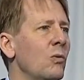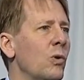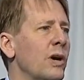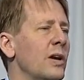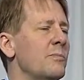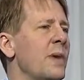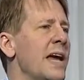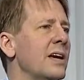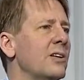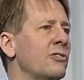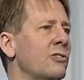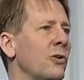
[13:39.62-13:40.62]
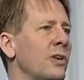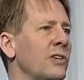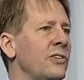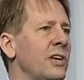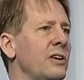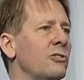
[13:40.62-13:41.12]
We're going to make it so
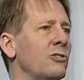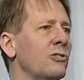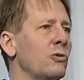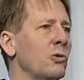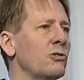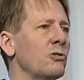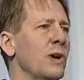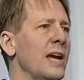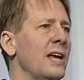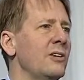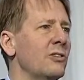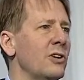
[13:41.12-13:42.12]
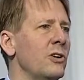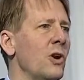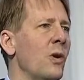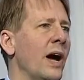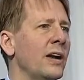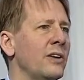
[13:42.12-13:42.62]
that teachers who are trained to
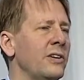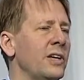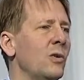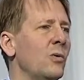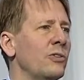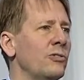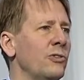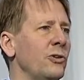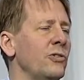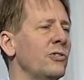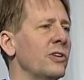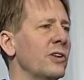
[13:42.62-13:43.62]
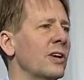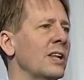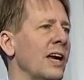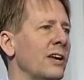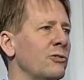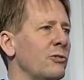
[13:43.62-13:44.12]
know how to deal with students in their
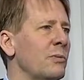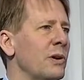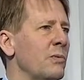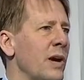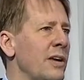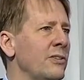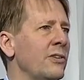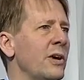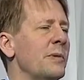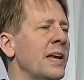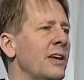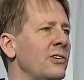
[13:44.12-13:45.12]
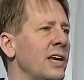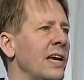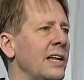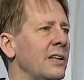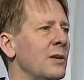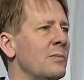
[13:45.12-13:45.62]
classroom and raise them and
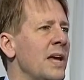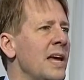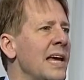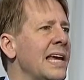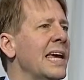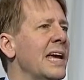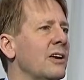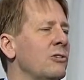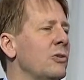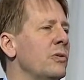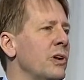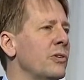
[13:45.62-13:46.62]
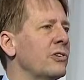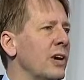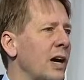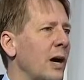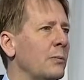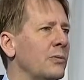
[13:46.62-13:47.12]
educate them can't do their
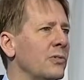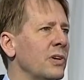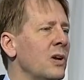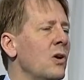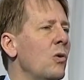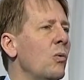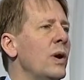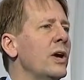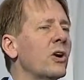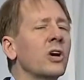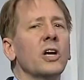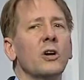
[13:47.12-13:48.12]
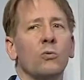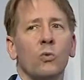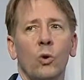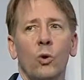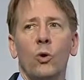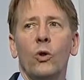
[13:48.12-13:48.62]
jobs. We are going to
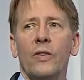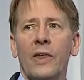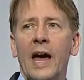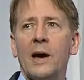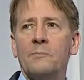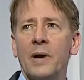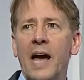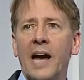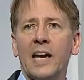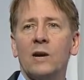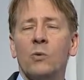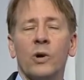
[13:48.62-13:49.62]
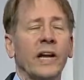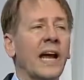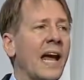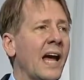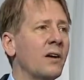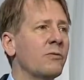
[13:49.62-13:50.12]
roll that back, and we're going to
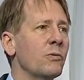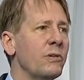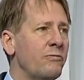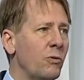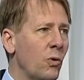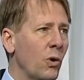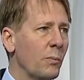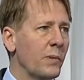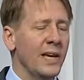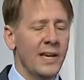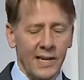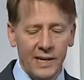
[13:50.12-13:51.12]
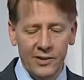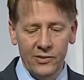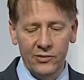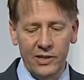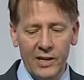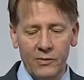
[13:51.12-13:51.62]
have reform in the
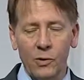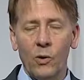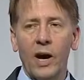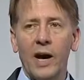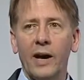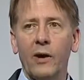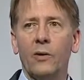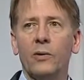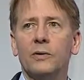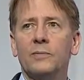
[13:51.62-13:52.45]
state of Ohio.